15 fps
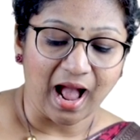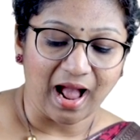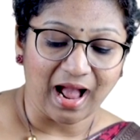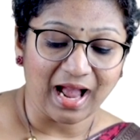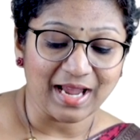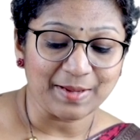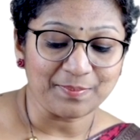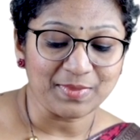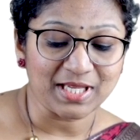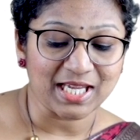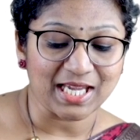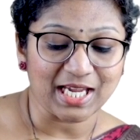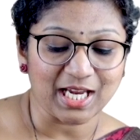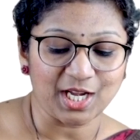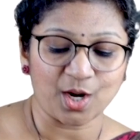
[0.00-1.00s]
I'm
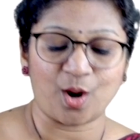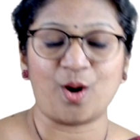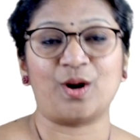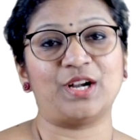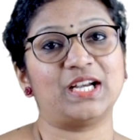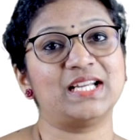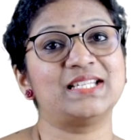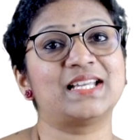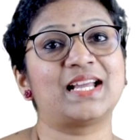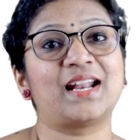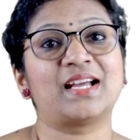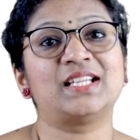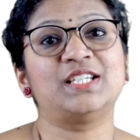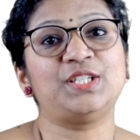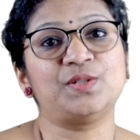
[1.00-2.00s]
keen on is
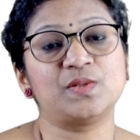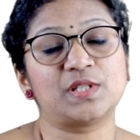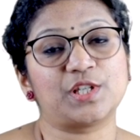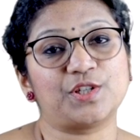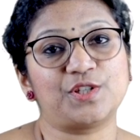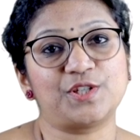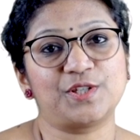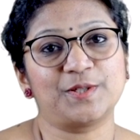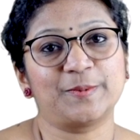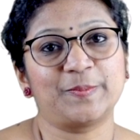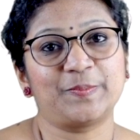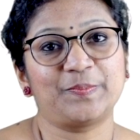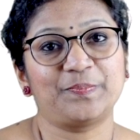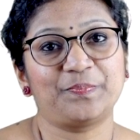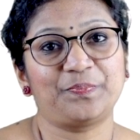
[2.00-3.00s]
another usage.
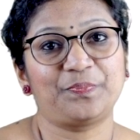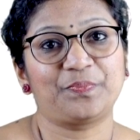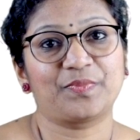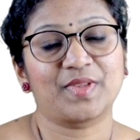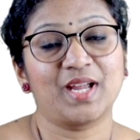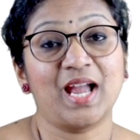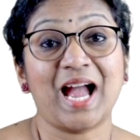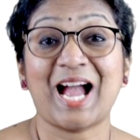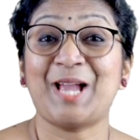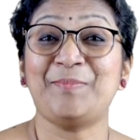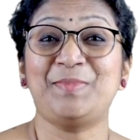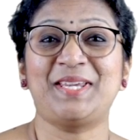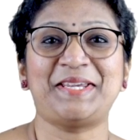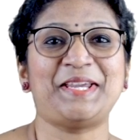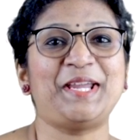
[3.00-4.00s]

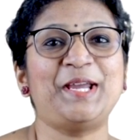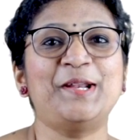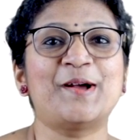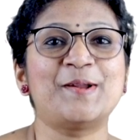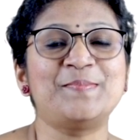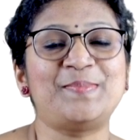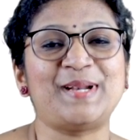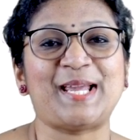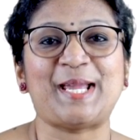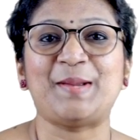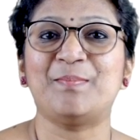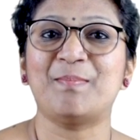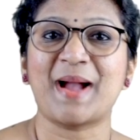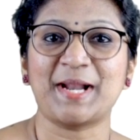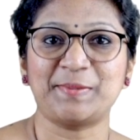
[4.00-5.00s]
I'm keen on
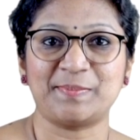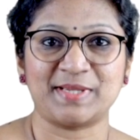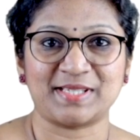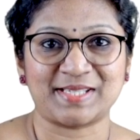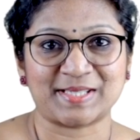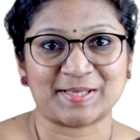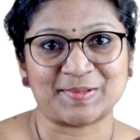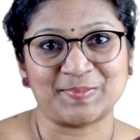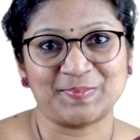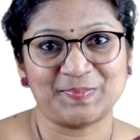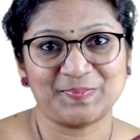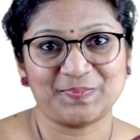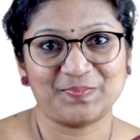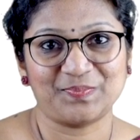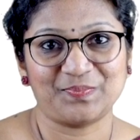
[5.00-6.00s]
playing badminton.
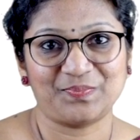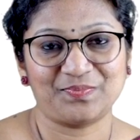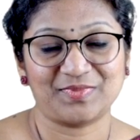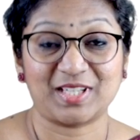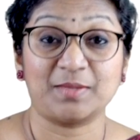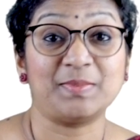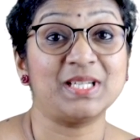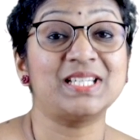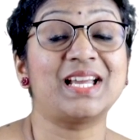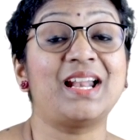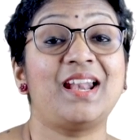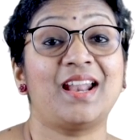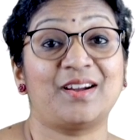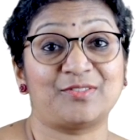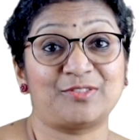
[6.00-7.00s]
That means I
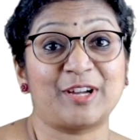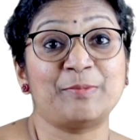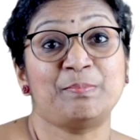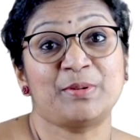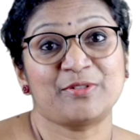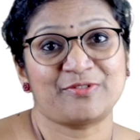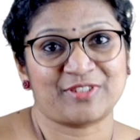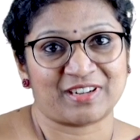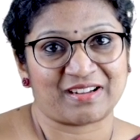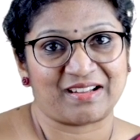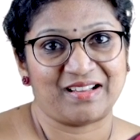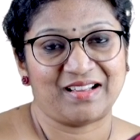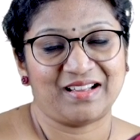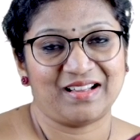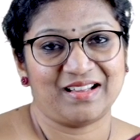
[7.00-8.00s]
love, I prefer,
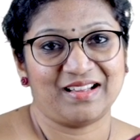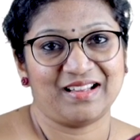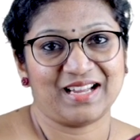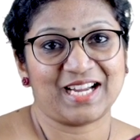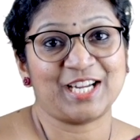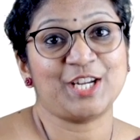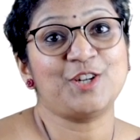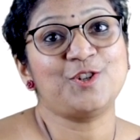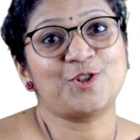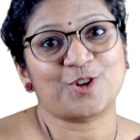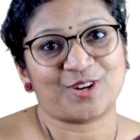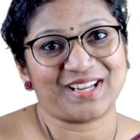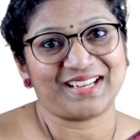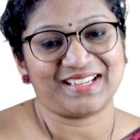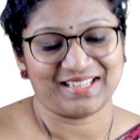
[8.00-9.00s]
I
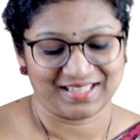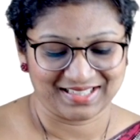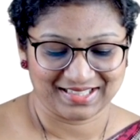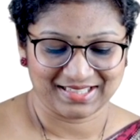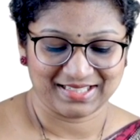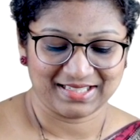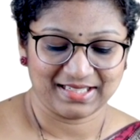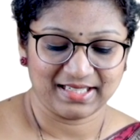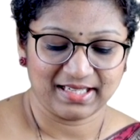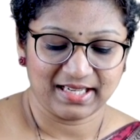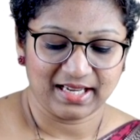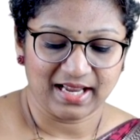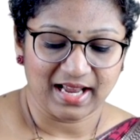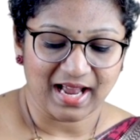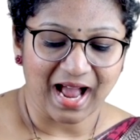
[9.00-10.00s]
enjoy it.
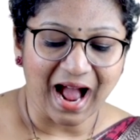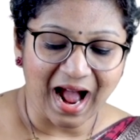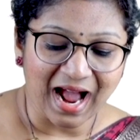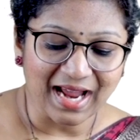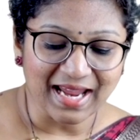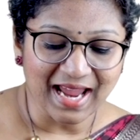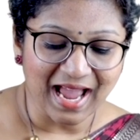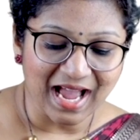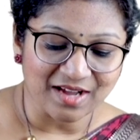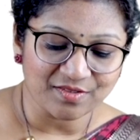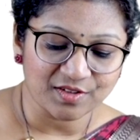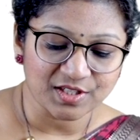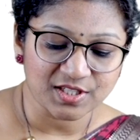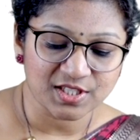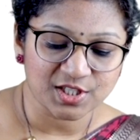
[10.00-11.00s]
I have
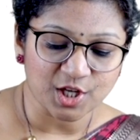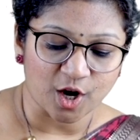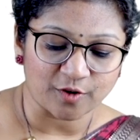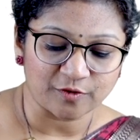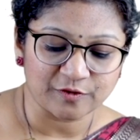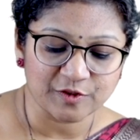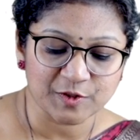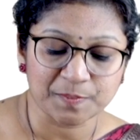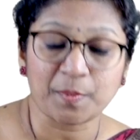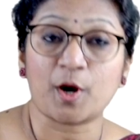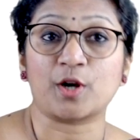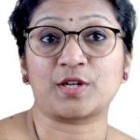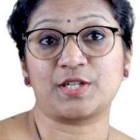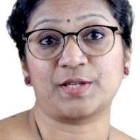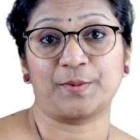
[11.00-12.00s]
a soft
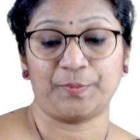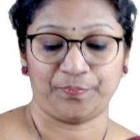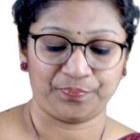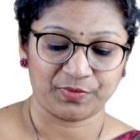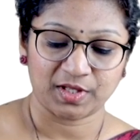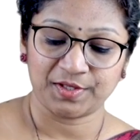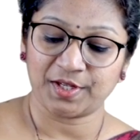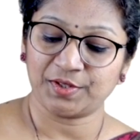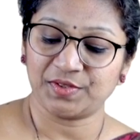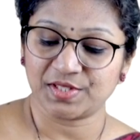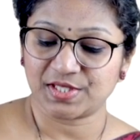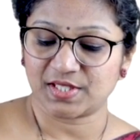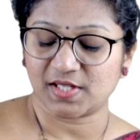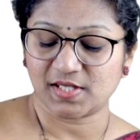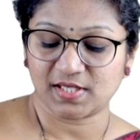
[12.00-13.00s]
spot. Now
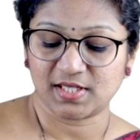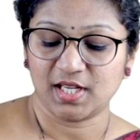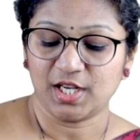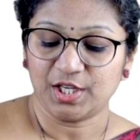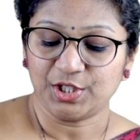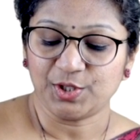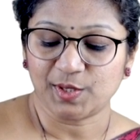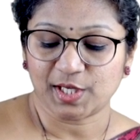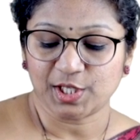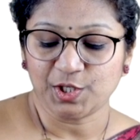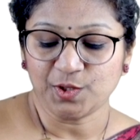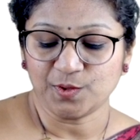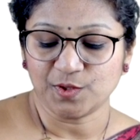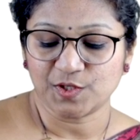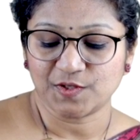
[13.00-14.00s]
this is, you can
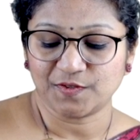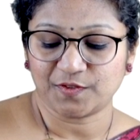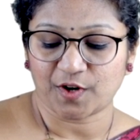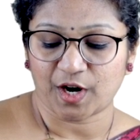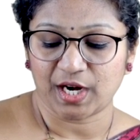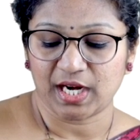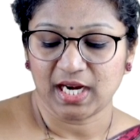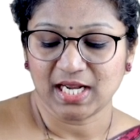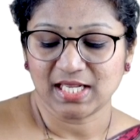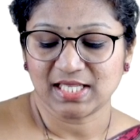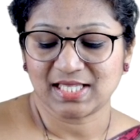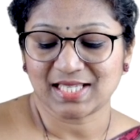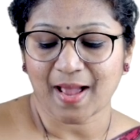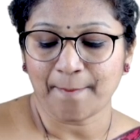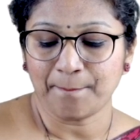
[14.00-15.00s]
use for
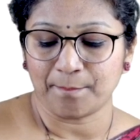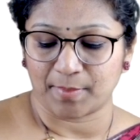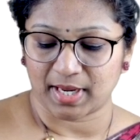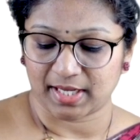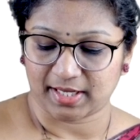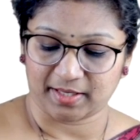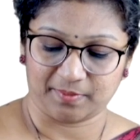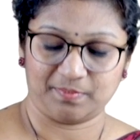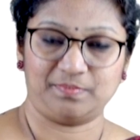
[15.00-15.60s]
somebody.